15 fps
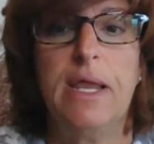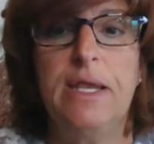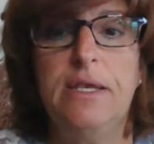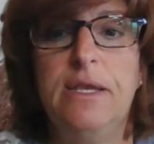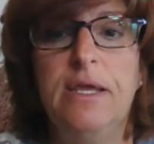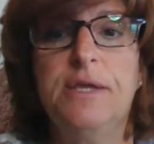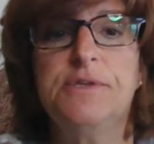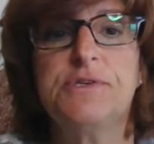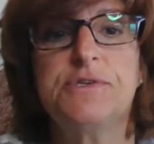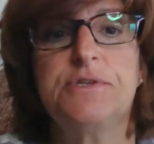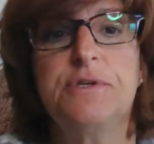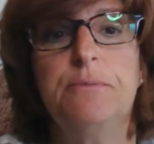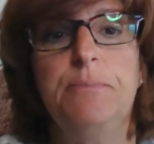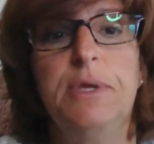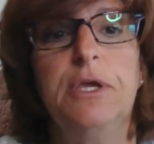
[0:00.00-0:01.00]
but it
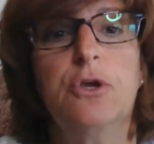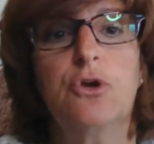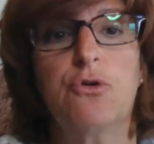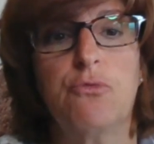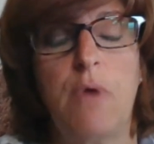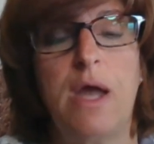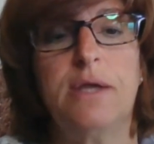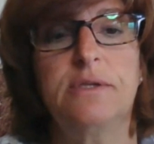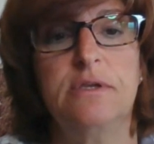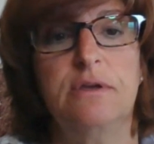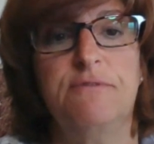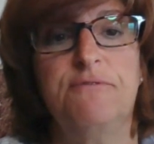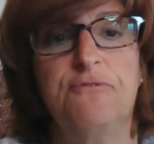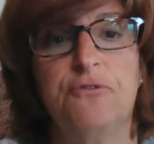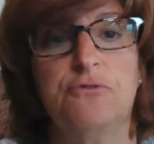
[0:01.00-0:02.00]
needs to be
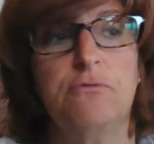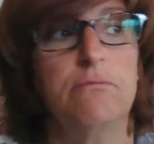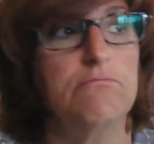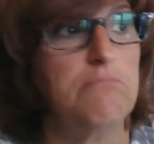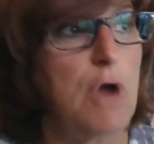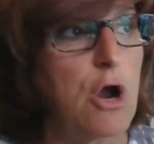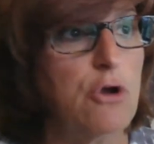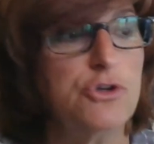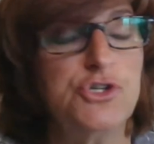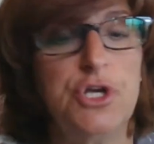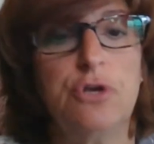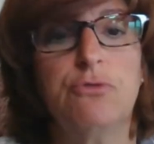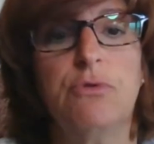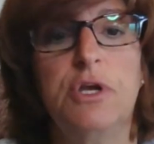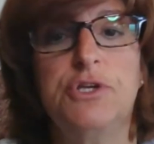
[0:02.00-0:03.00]
corrected for our
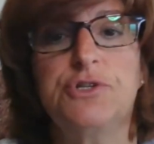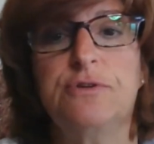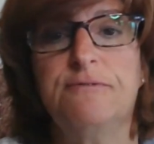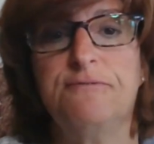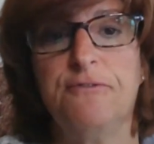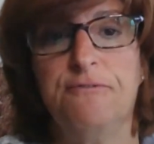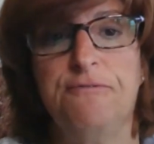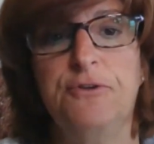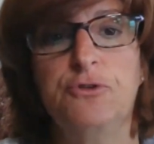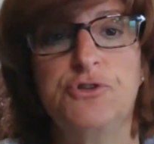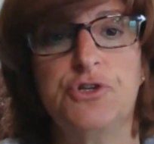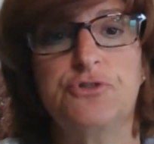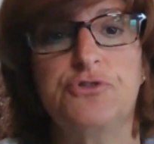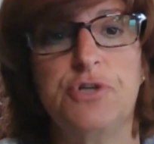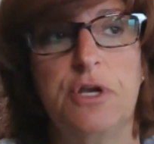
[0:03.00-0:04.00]
generation, for
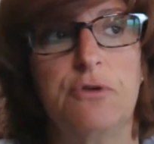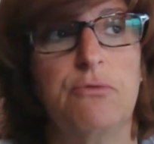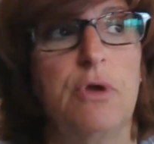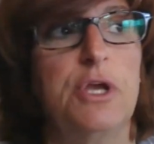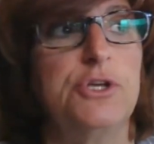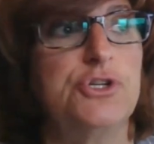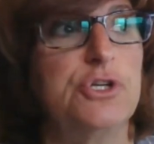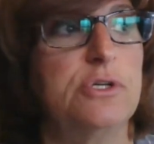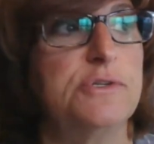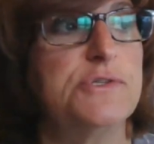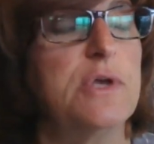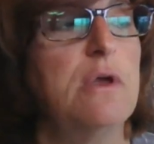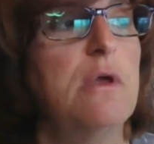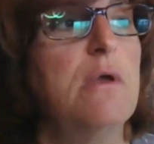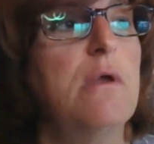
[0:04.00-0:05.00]
future
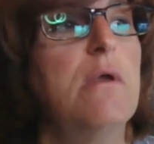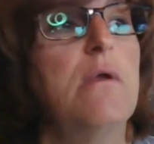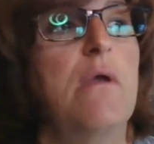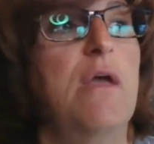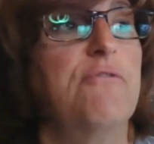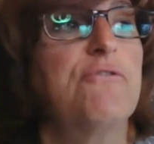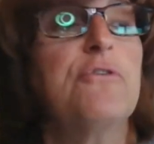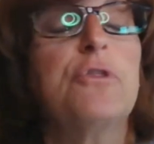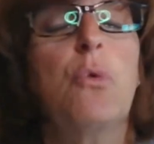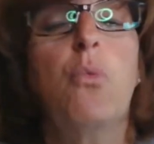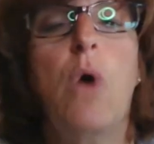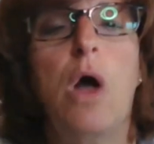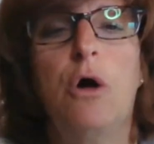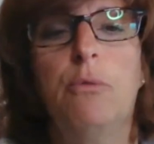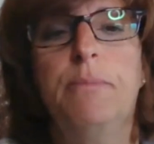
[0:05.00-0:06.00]
generations, and for
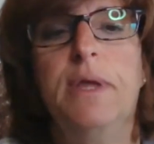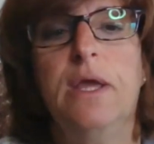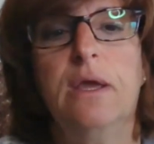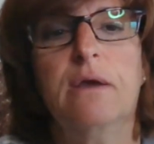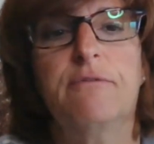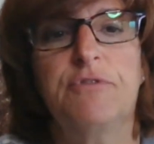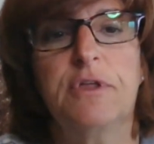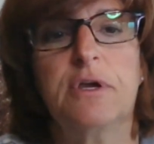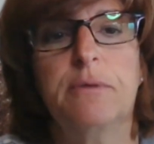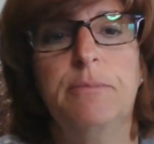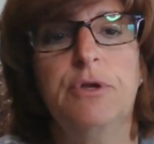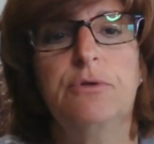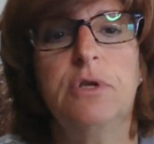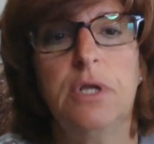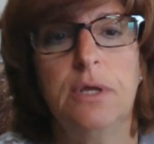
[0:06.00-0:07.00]
the well-being of the
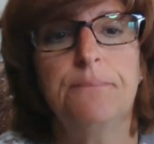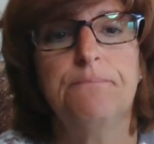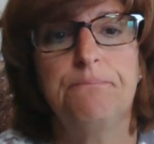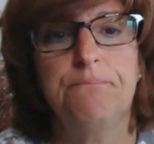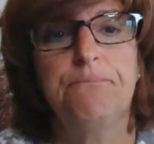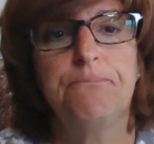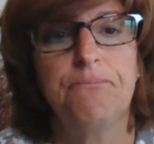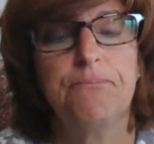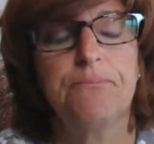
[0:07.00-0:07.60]
community.